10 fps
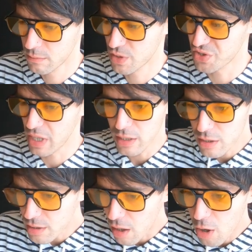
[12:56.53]
Because
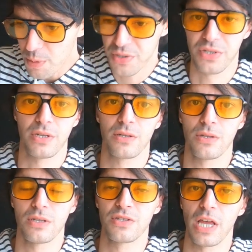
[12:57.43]
you can always stick
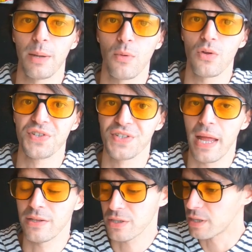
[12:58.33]
to the same old
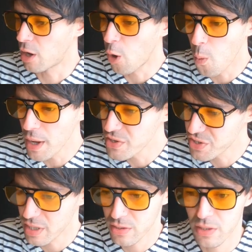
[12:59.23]
scent. You can always
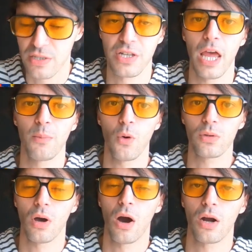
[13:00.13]
stick to the same
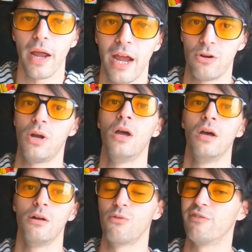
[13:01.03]
old car air
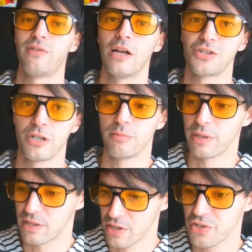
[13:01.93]
refreshener.
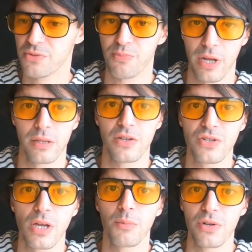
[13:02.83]
But this spring, this
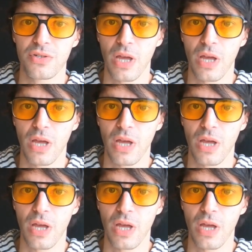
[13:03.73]
summer, it's